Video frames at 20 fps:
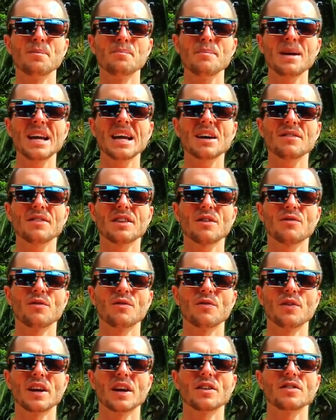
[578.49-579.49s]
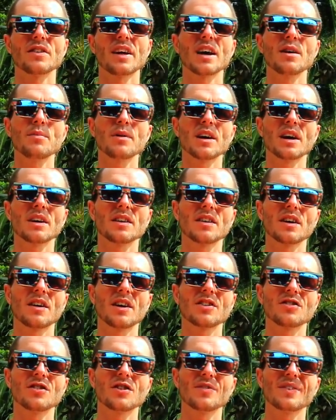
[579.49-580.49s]
and many other different videos to help you go in the
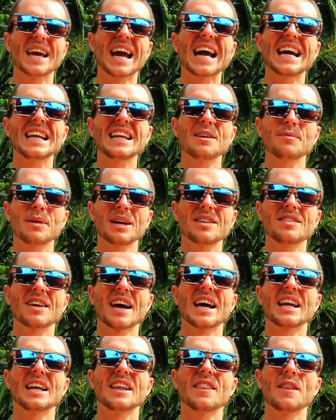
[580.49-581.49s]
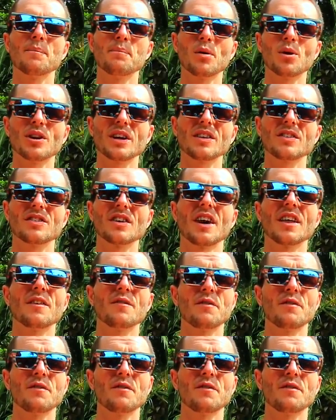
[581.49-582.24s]
direction of gaining and maintaining the body desire,